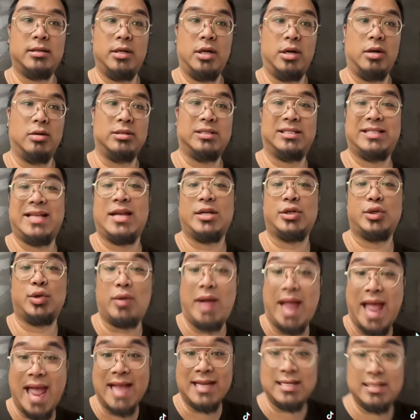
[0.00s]
you know, sexual
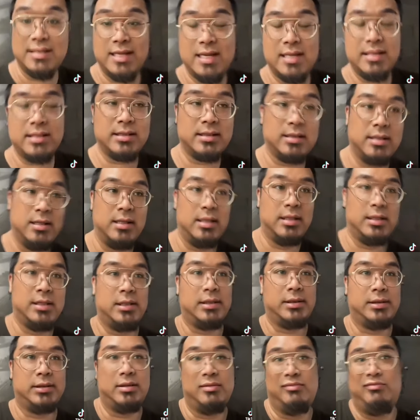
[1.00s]
access.
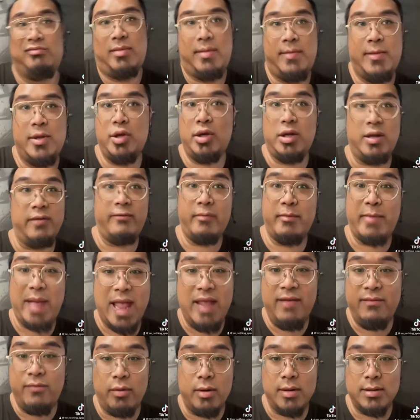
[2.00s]
I mean, you could
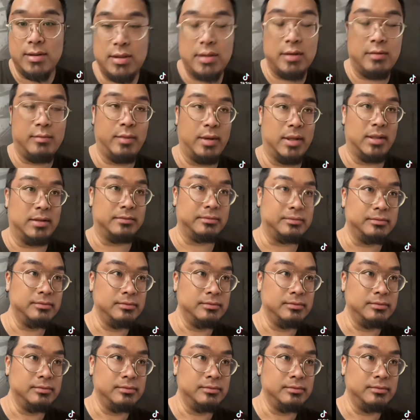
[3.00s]
pay for it too, but